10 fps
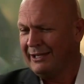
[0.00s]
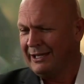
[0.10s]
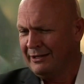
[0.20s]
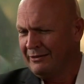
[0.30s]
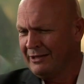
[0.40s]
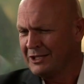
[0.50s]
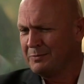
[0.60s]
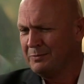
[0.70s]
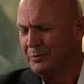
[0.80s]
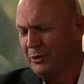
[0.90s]
in this
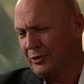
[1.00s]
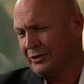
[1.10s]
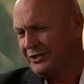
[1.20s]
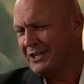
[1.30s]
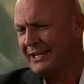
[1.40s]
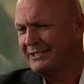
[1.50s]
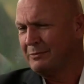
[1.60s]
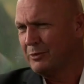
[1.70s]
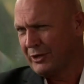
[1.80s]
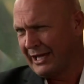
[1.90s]
book, this
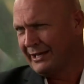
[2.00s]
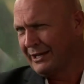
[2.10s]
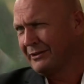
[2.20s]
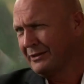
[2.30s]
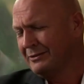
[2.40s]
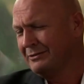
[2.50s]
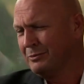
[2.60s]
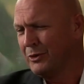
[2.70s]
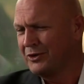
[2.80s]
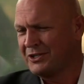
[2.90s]
edited book, and in other
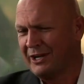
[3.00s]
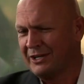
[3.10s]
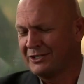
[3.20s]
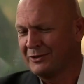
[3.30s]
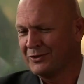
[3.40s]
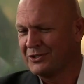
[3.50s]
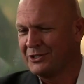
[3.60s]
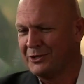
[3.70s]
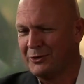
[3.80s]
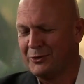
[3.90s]
books and articles
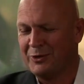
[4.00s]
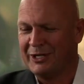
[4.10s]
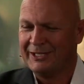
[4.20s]
to